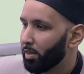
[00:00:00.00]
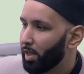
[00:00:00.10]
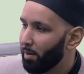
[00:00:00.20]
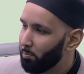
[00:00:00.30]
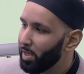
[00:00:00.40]

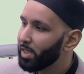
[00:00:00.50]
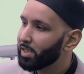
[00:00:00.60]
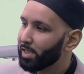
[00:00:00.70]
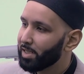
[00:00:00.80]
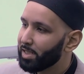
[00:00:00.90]
that makes
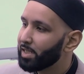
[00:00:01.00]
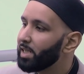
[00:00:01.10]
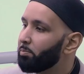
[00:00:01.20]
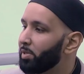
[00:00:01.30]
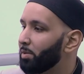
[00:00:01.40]
us see
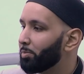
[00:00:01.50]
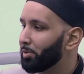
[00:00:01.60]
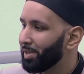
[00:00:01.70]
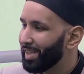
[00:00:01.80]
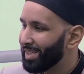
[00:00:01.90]

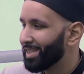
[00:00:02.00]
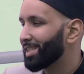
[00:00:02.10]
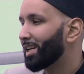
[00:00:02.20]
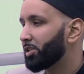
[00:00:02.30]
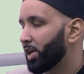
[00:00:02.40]
people in
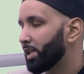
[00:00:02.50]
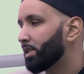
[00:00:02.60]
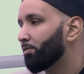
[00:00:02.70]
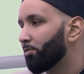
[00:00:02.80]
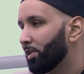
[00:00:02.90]
such a
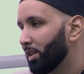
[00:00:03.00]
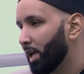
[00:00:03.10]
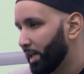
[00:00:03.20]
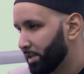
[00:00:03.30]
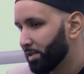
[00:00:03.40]
different
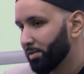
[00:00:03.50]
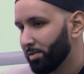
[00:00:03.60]
light?